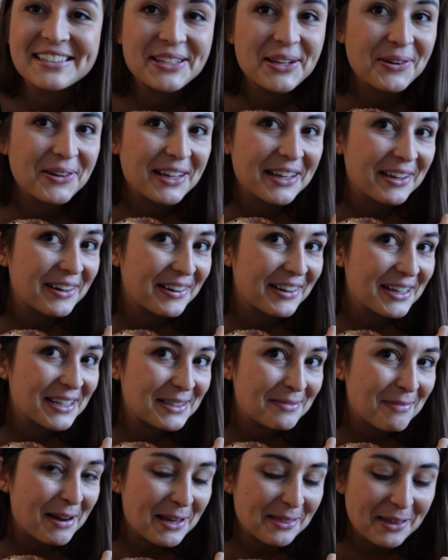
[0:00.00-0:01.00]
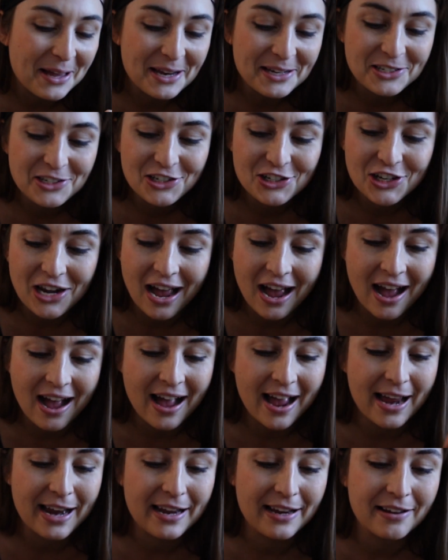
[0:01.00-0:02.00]
so here is my lunch.
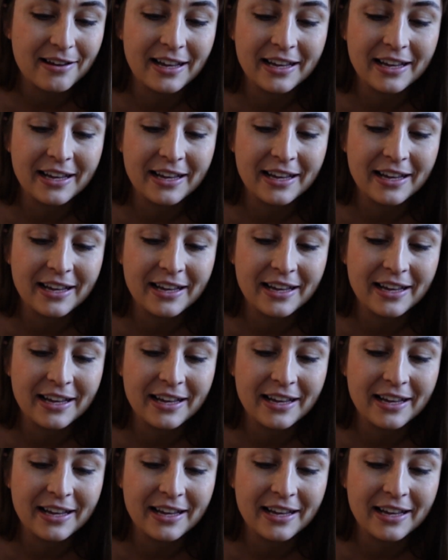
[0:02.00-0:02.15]
I,